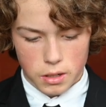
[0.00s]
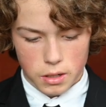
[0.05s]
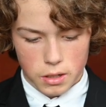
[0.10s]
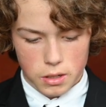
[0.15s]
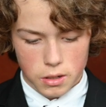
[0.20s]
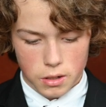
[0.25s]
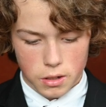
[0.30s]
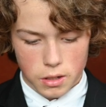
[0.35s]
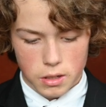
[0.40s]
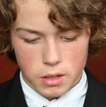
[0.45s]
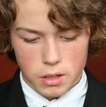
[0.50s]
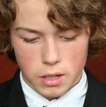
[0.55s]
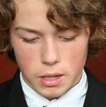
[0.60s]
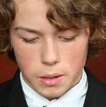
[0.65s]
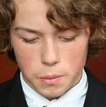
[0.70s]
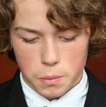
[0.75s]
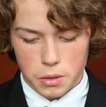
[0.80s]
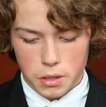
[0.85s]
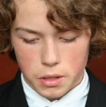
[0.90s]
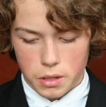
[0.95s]
like science
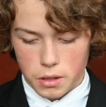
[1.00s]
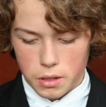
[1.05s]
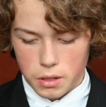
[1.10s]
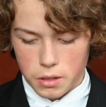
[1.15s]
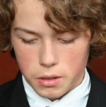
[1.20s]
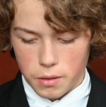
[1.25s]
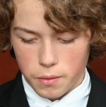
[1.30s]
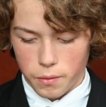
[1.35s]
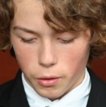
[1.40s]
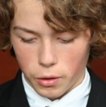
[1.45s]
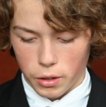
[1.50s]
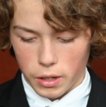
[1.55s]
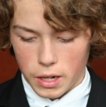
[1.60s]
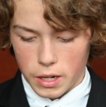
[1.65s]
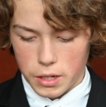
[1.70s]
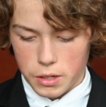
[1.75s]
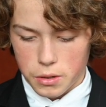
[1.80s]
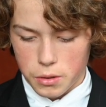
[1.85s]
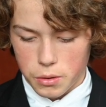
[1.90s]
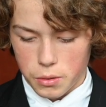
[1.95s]
labs, and then there's the
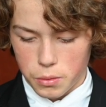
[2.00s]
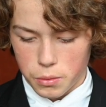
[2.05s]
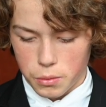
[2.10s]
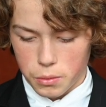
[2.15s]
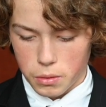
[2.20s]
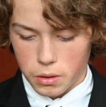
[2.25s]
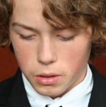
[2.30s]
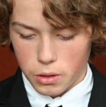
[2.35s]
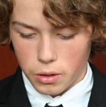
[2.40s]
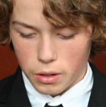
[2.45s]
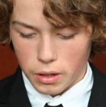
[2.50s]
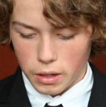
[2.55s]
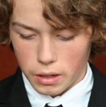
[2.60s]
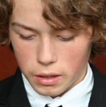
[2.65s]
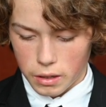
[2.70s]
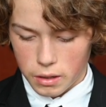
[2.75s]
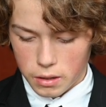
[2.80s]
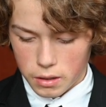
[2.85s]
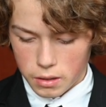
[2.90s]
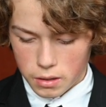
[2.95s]
vocational learning